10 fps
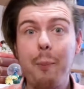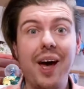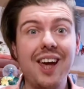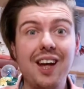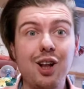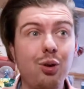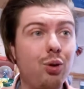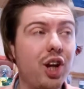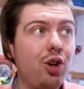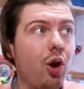by
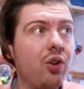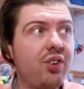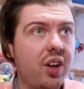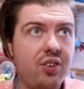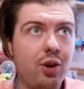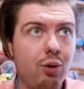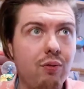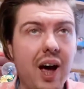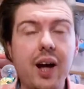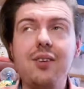including nonsensical
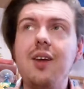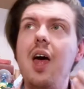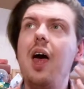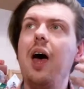facts,